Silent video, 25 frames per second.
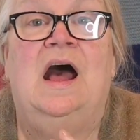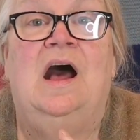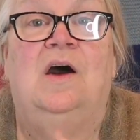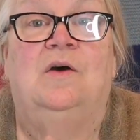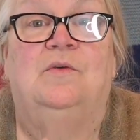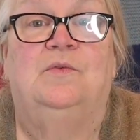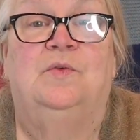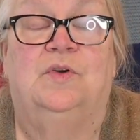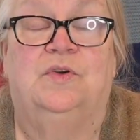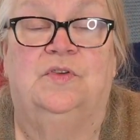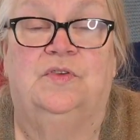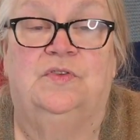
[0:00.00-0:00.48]

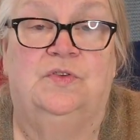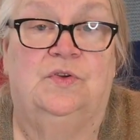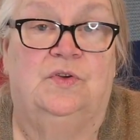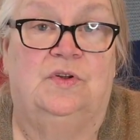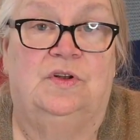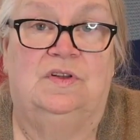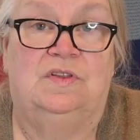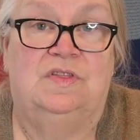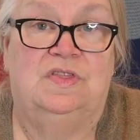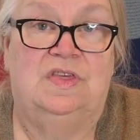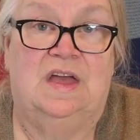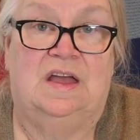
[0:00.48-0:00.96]
for
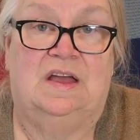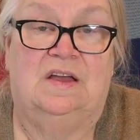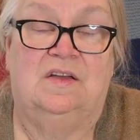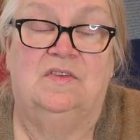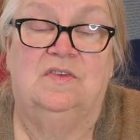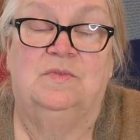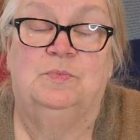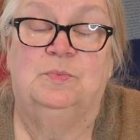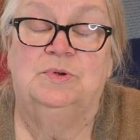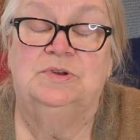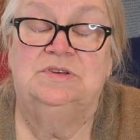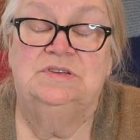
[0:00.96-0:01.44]
certain
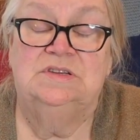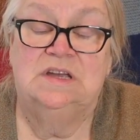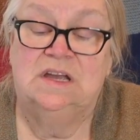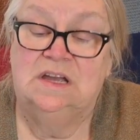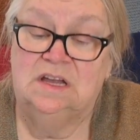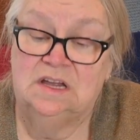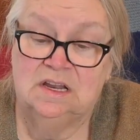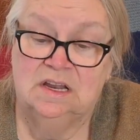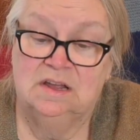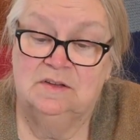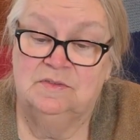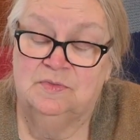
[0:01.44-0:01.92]
things,
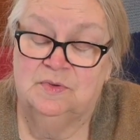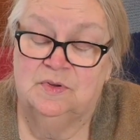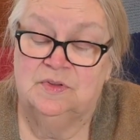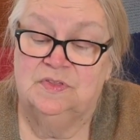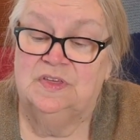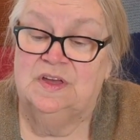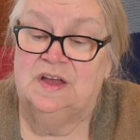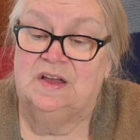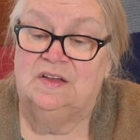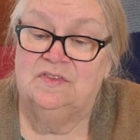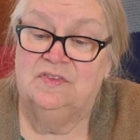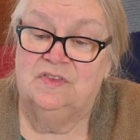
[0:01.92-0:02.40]
particularly for
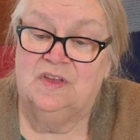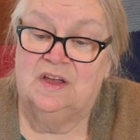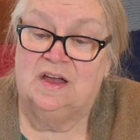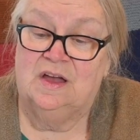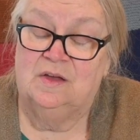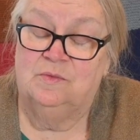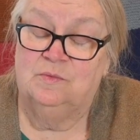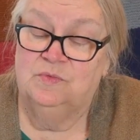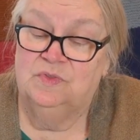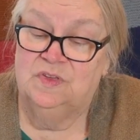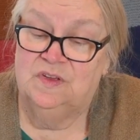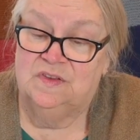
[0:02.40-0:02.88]
things like
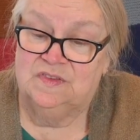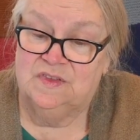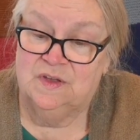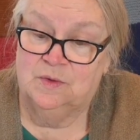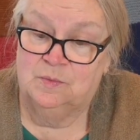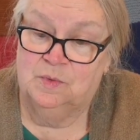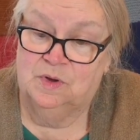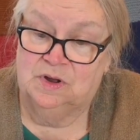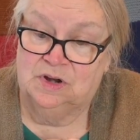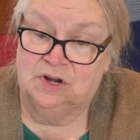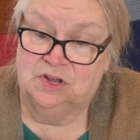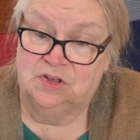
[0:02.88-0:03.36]
this I
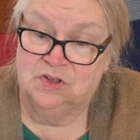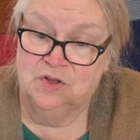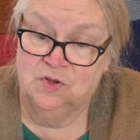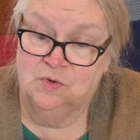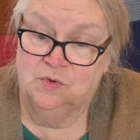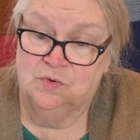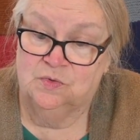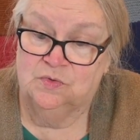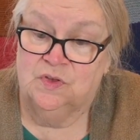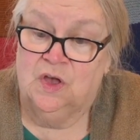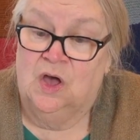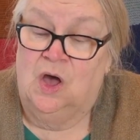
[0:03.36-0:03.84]
want to
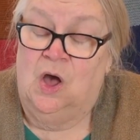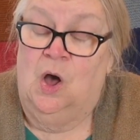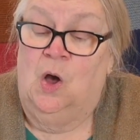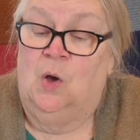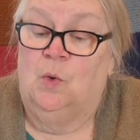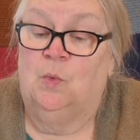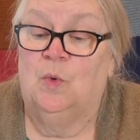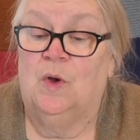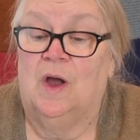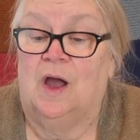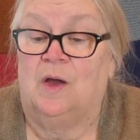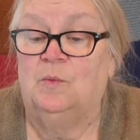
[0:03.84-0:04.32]
use,
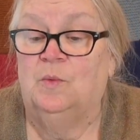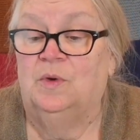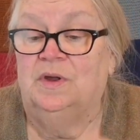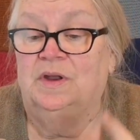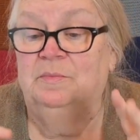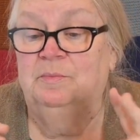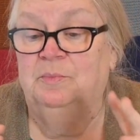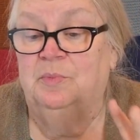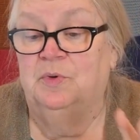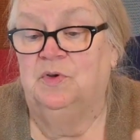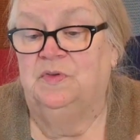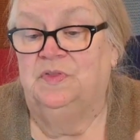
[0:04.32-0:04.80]
where I want
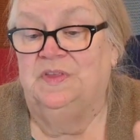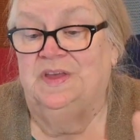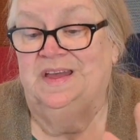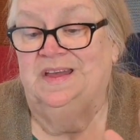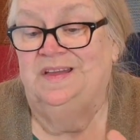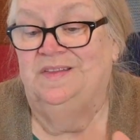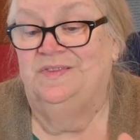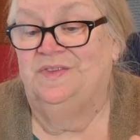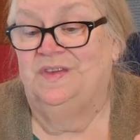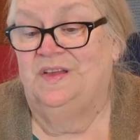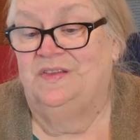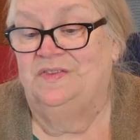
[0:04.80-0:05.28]
to burn the
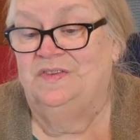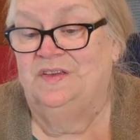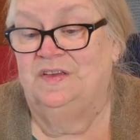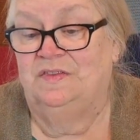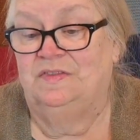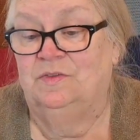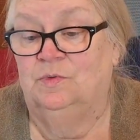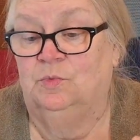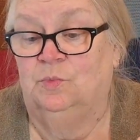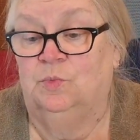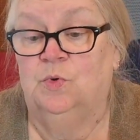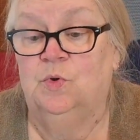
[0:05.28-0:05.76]
incense
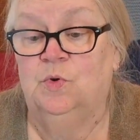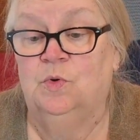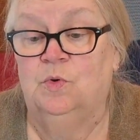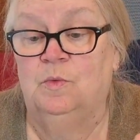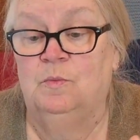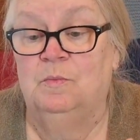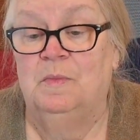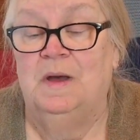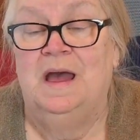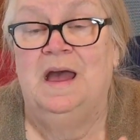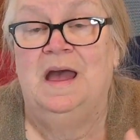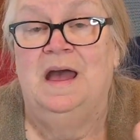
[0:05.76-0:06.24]
in the
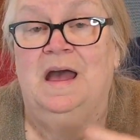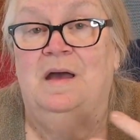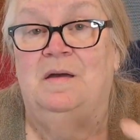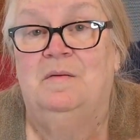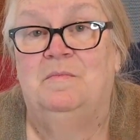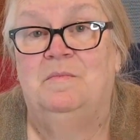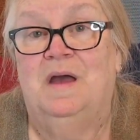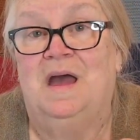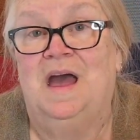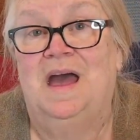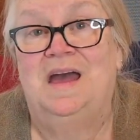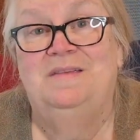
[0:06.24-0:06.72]
room
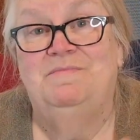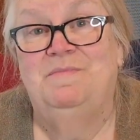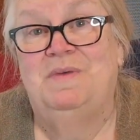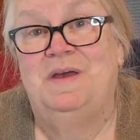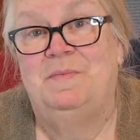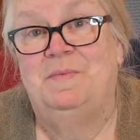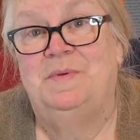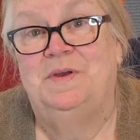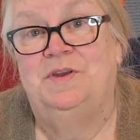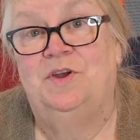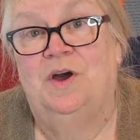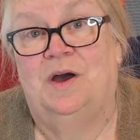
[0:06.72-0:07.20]
and
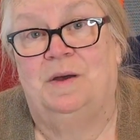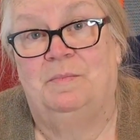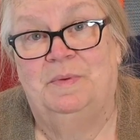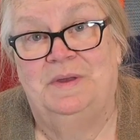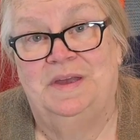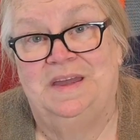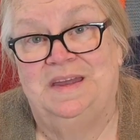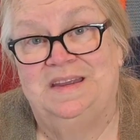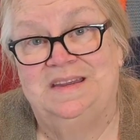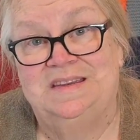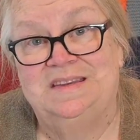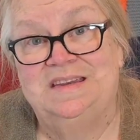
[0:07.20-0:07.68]
maybe not
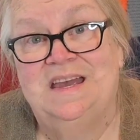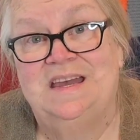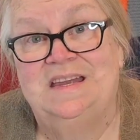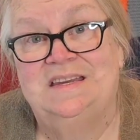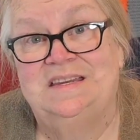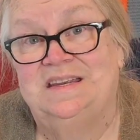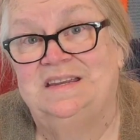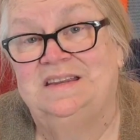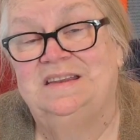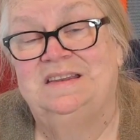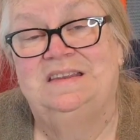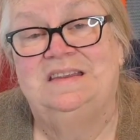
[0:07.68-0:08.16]
be in
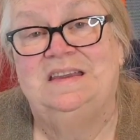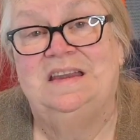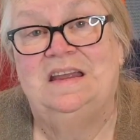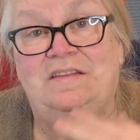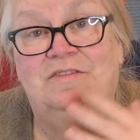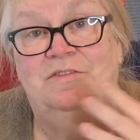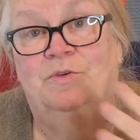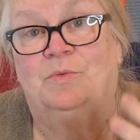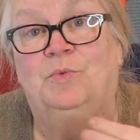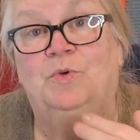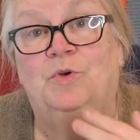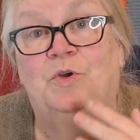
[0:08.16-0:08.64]
attendance in
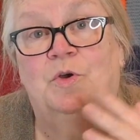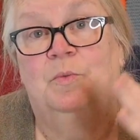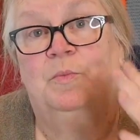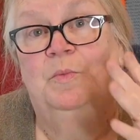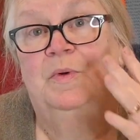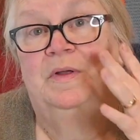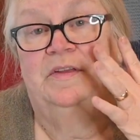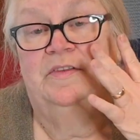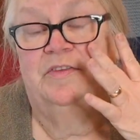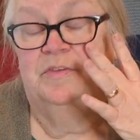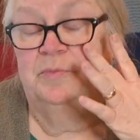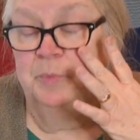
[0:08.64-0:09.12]
the room
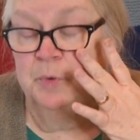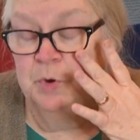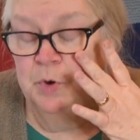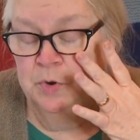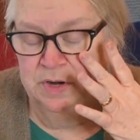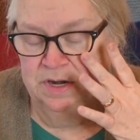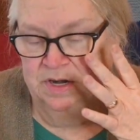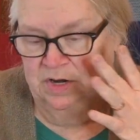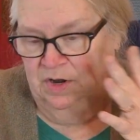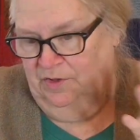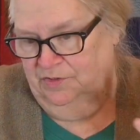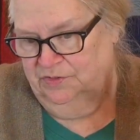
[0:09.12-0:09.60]
while it's
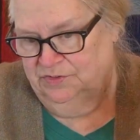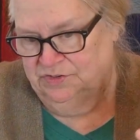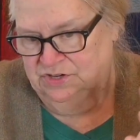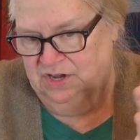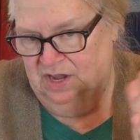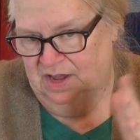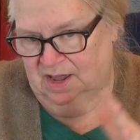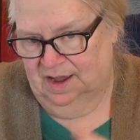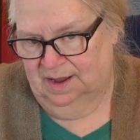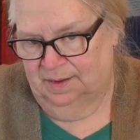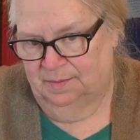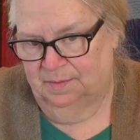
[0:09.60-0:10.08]
burning all the
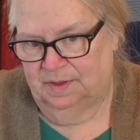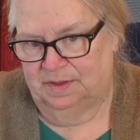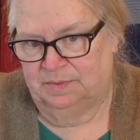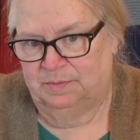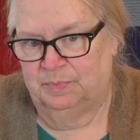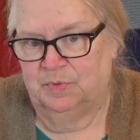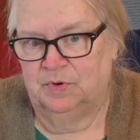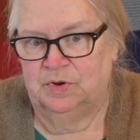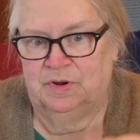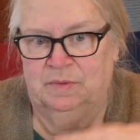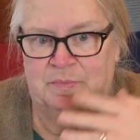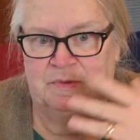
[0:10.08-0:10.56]
time, like
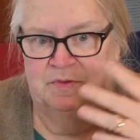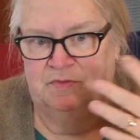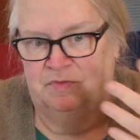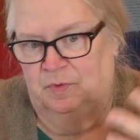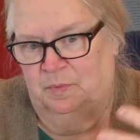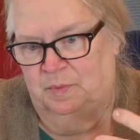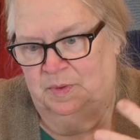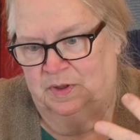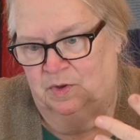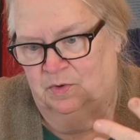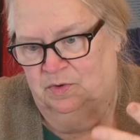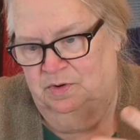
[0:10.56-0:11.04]
burn it before
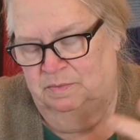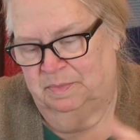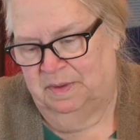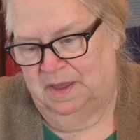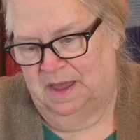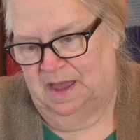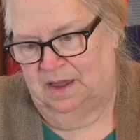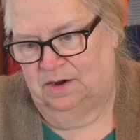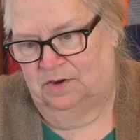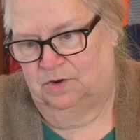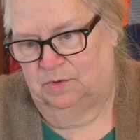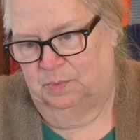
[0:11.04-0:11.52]
we go to
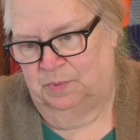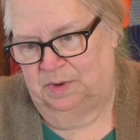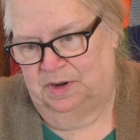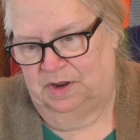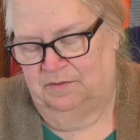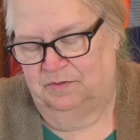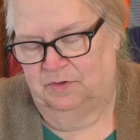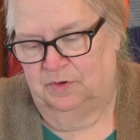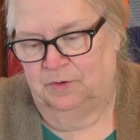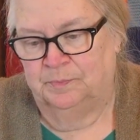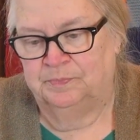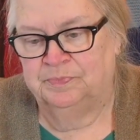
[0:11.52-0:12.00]
bed or
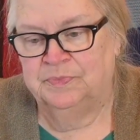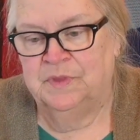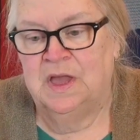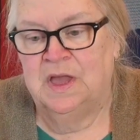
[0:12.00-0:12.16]
whatever.